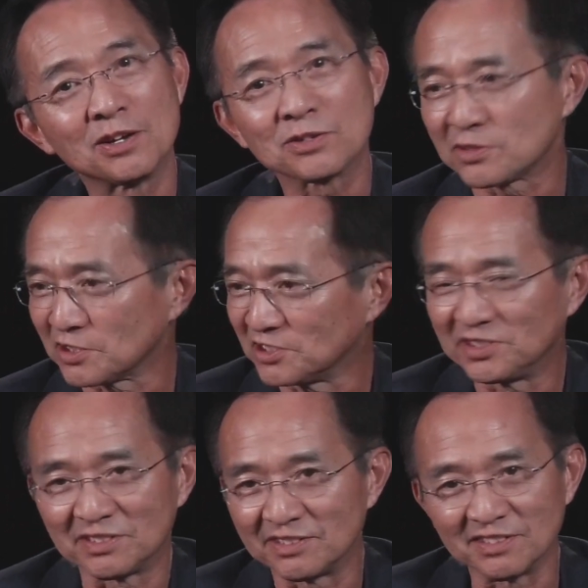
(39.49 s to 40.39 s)
it's just
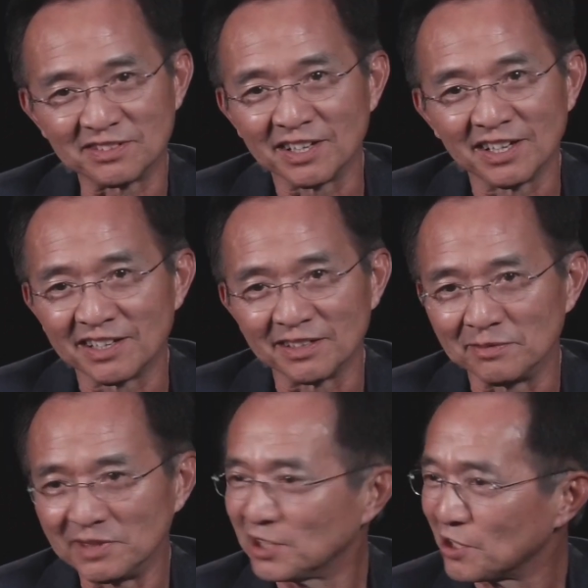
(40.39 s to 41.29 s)
I
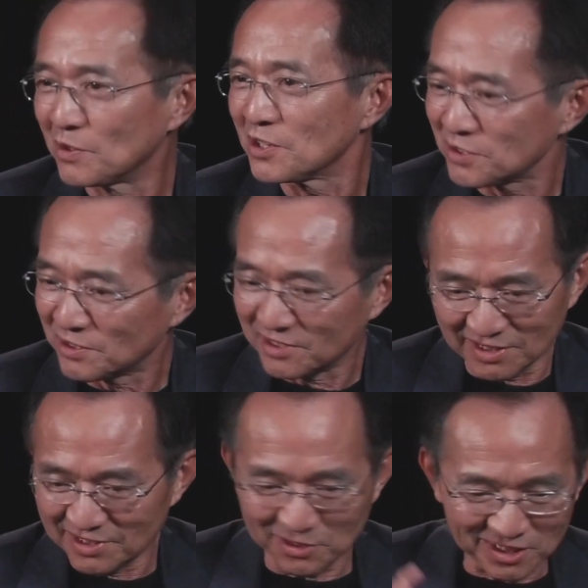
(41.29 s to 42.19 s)
mean, Kurt Russell,
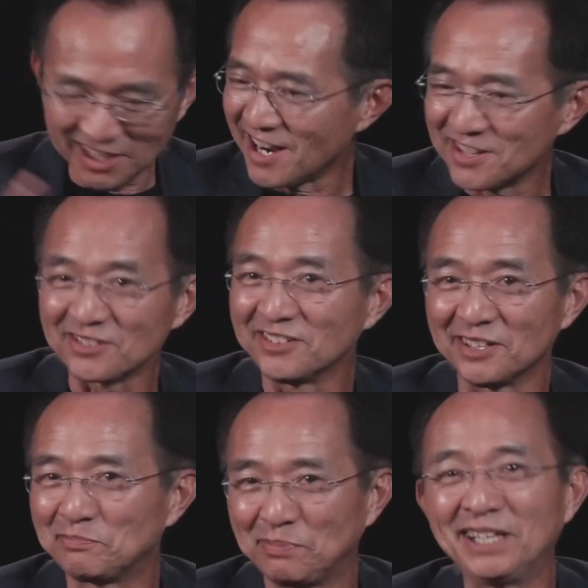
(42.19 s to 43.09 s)
the good guys are going
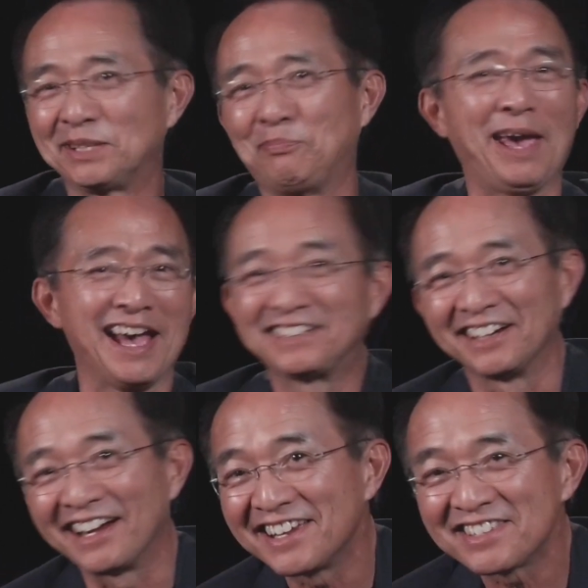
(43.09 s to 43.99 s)
to beat the bad
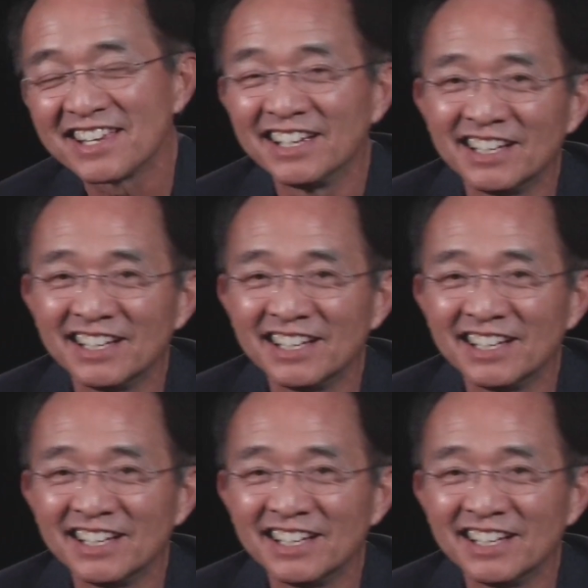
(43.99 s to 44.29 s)
guys.